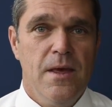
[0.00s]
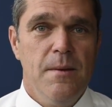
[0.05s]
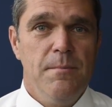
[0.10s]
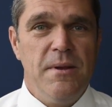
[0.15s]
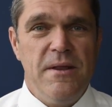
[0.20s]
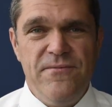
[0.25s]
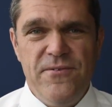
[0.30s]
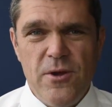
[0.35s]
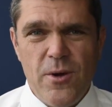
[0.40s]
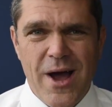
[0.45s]

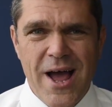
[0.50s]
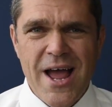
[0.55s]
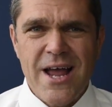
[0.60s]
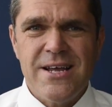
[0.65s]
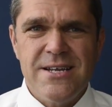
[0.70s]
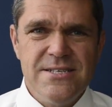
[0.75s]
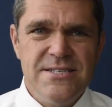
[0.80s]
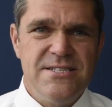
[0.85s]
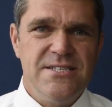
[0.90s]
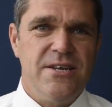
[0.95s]
But if you are
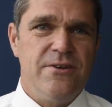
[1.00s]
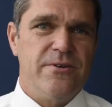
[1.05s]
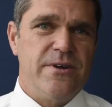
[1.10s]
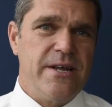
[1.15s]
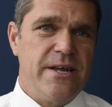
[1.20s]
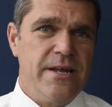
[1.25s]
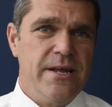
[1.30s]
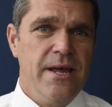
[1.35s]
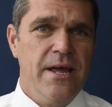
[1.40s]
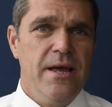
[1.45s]

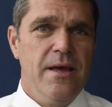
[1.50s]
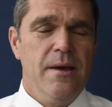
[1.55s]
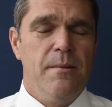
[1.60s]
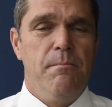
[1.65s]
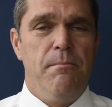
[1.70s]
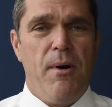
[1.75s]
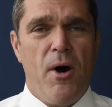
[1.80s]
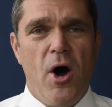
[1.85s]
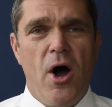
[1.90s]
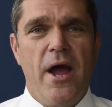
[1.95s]
considering
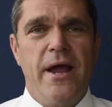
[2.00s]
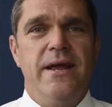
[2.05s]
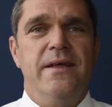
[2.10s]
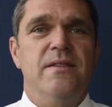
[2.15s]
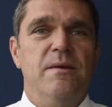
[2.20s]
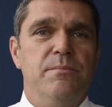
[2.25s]
buying in